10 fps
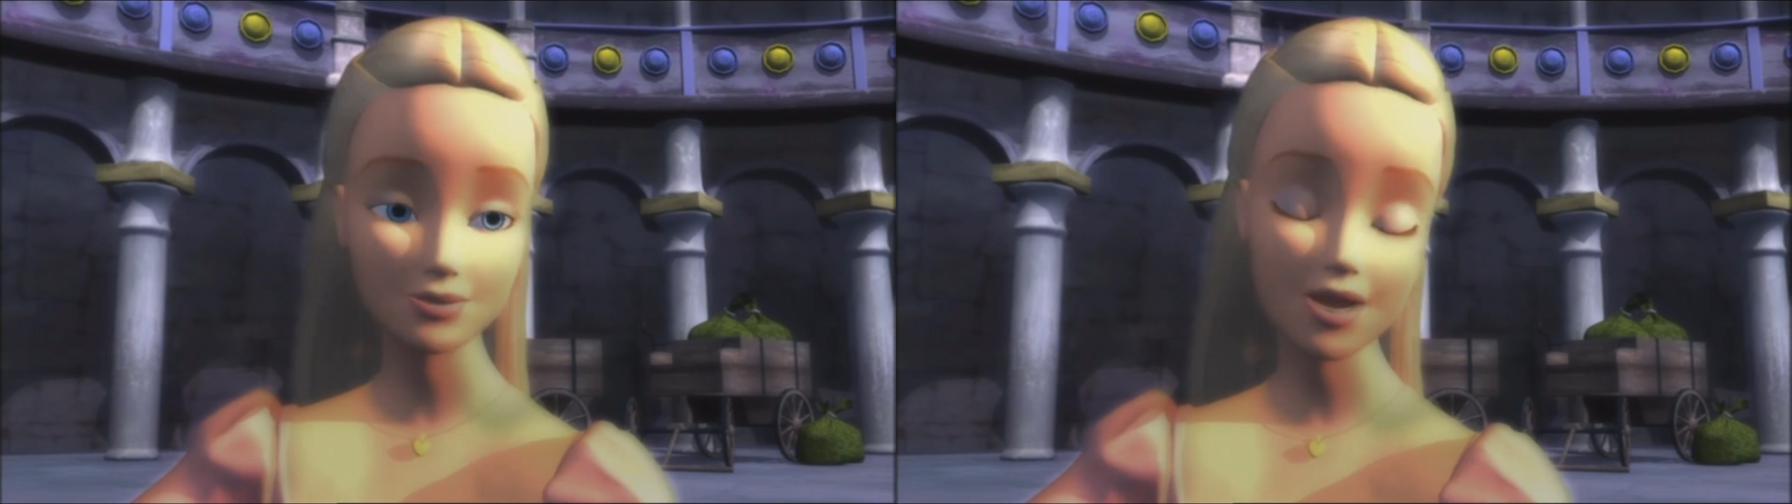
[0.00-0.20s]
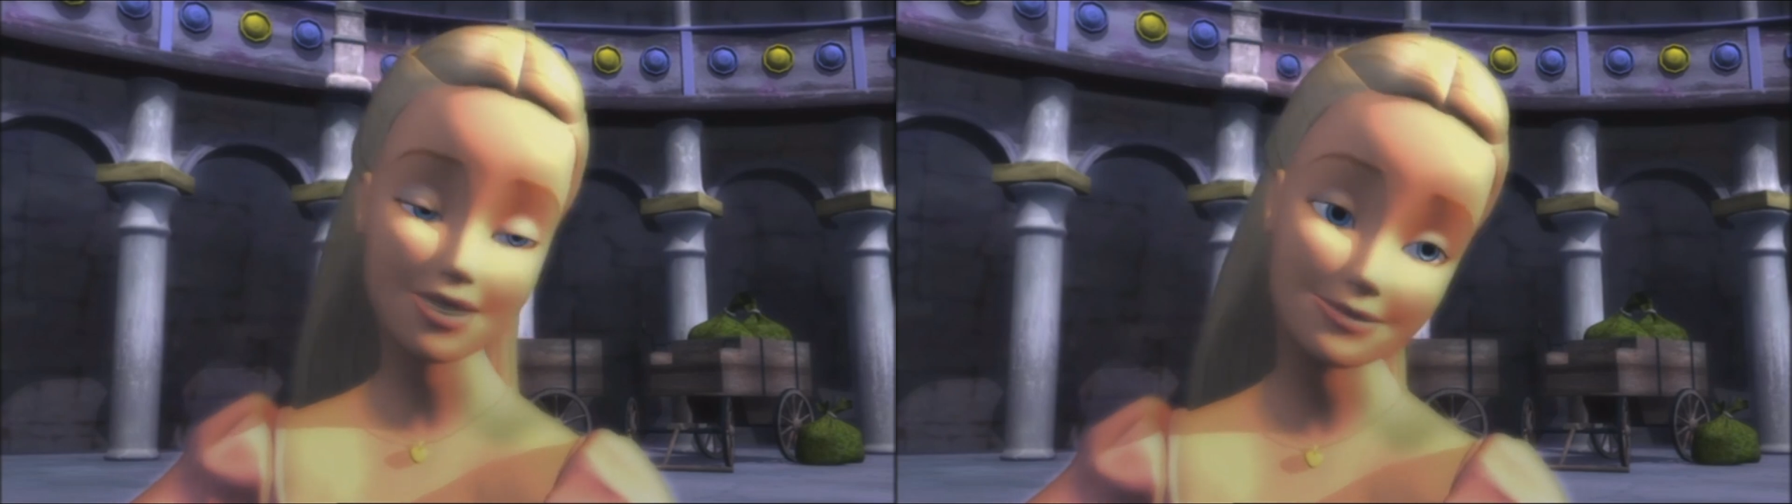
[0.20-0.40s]

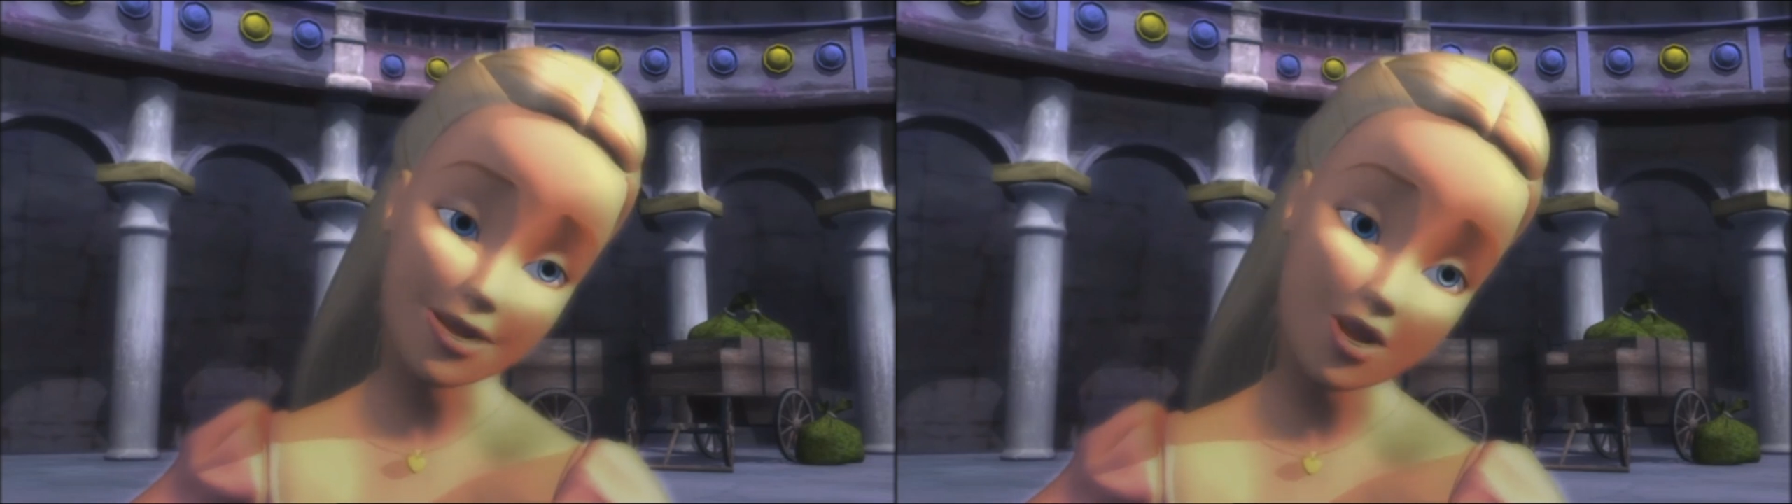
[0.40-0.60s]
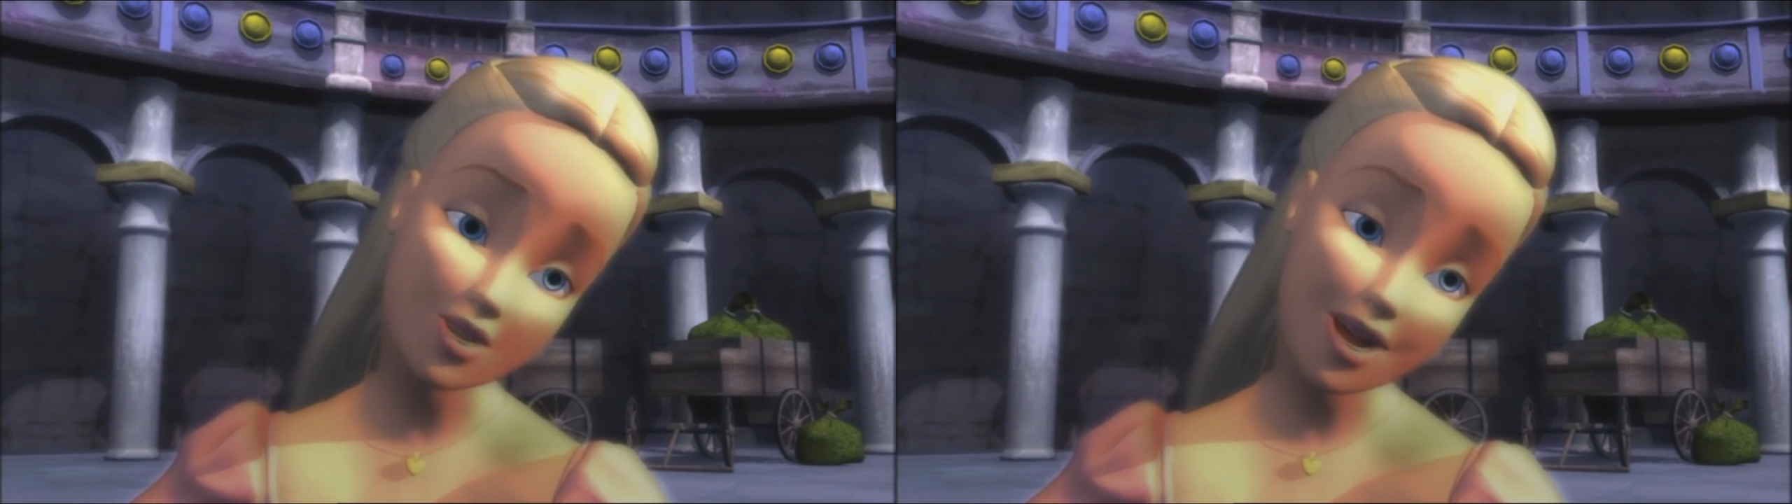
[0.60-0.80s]
much
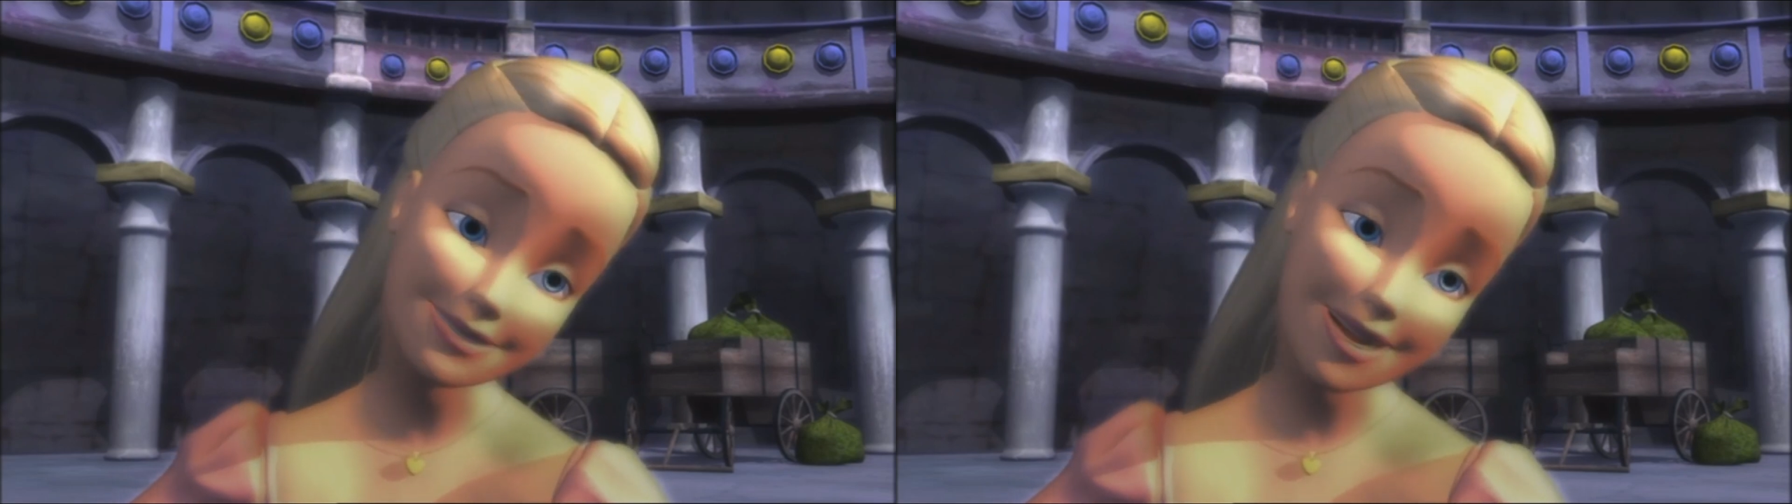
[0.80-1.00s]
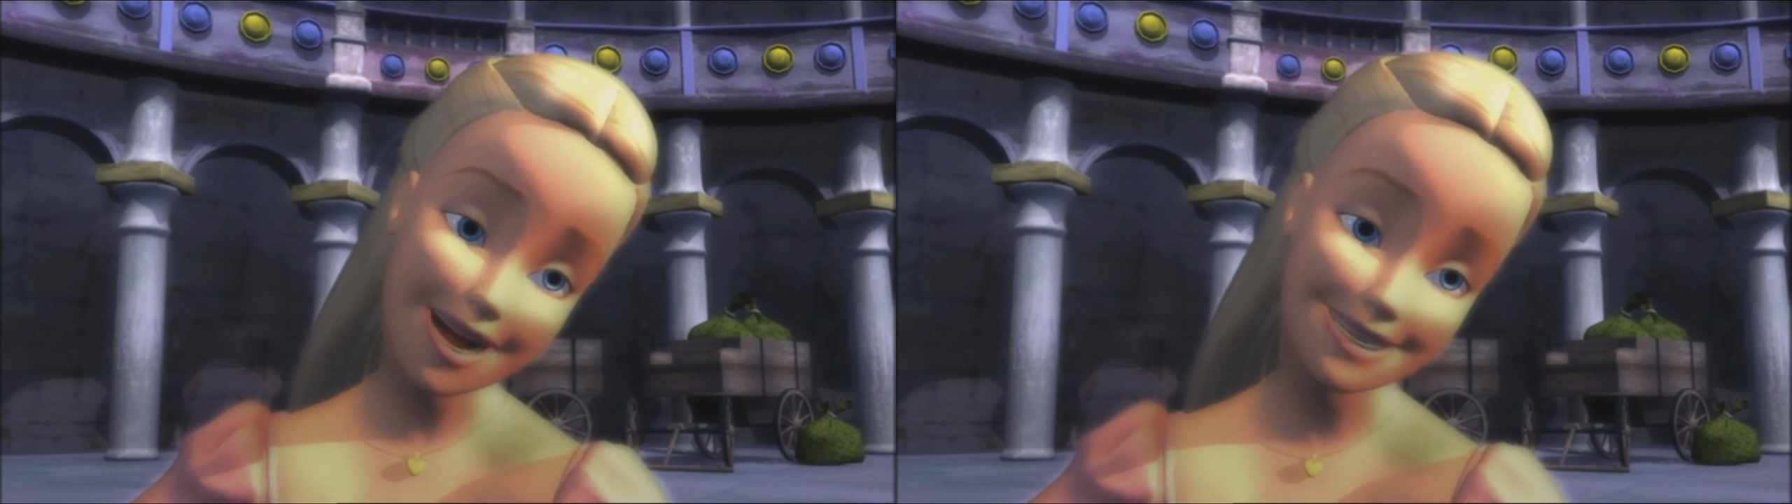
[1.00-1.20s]
more than
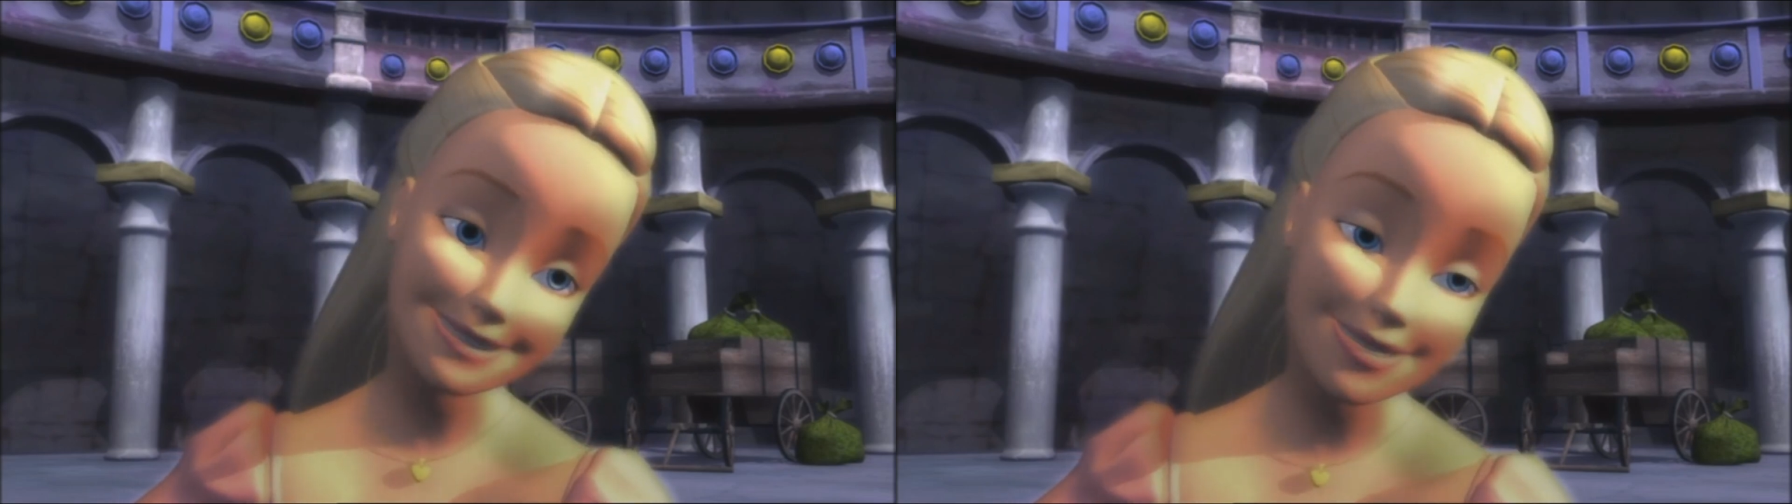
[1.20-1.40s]
that.